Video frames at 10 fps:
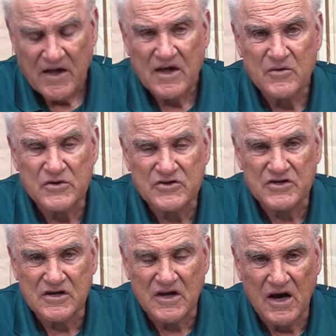It was
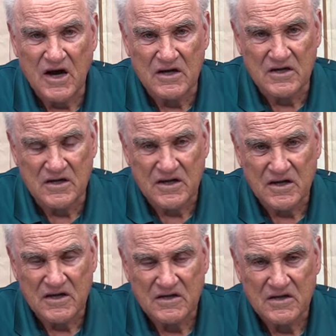an ugly,
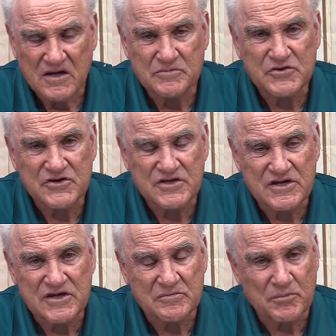
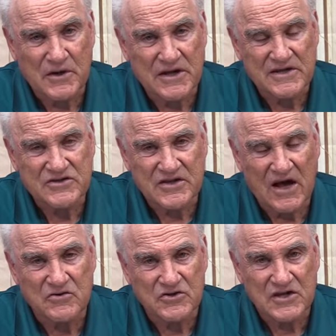obscene place
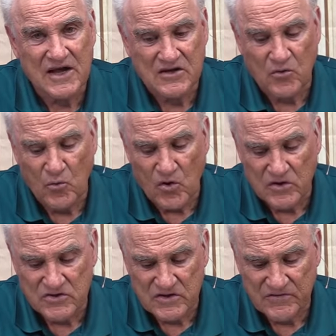outside the
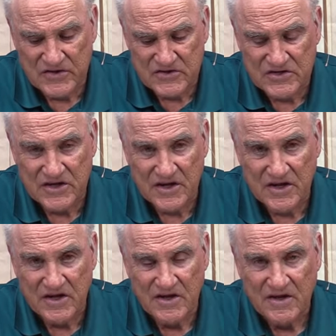walls of the
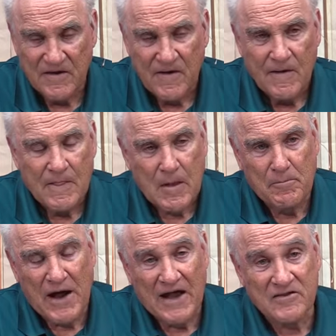city,
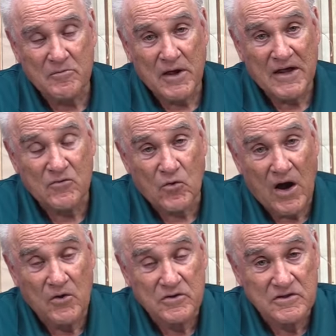by the main
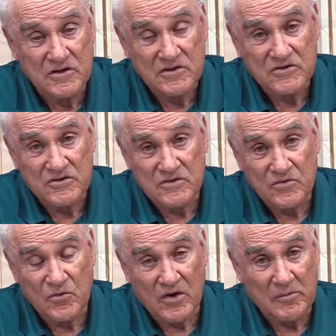route,
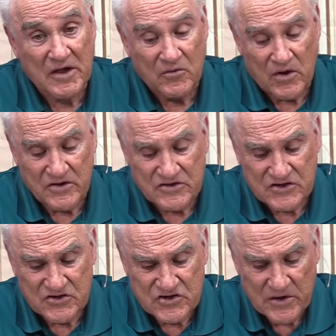one of the main routes
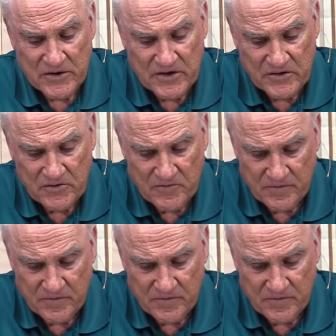to Jericho.